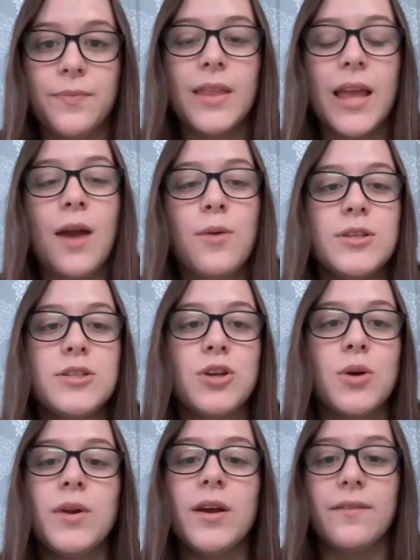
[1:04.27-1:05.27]
I was so
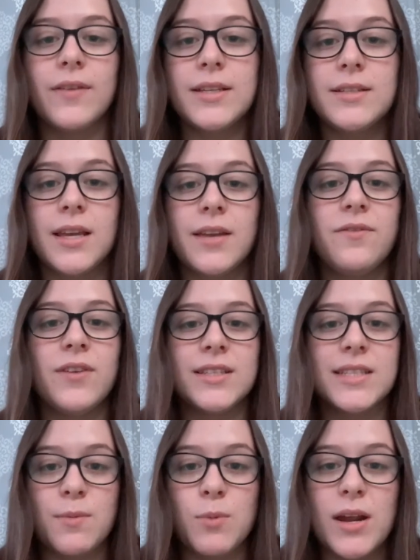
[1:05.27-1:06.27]
nervous and felt
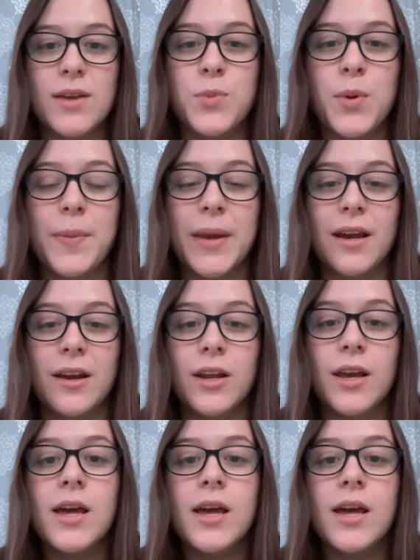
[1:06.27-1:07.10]
somewhat unprepared